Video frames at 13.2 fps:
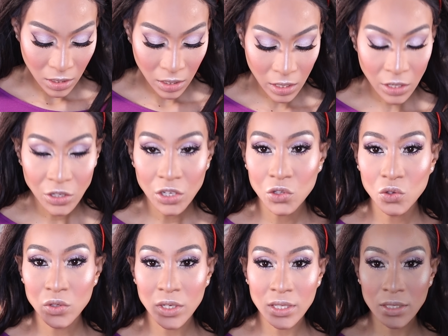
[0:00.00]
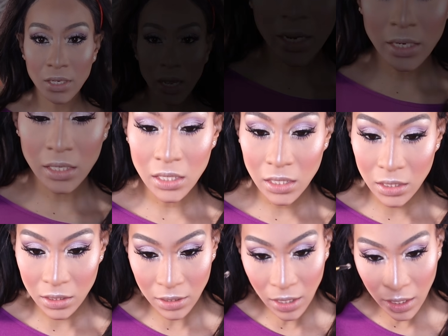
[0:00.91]
and I just use a
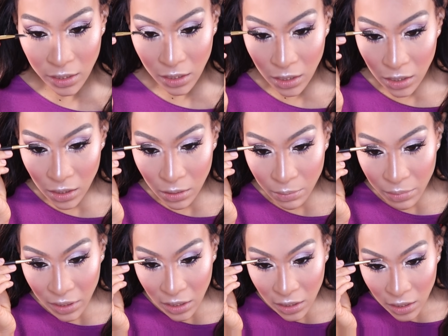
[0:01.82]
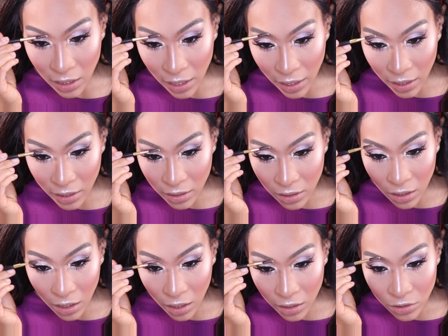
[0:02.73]
tiny little bit, and
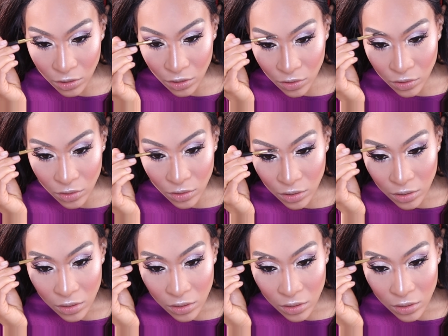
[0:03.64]
I just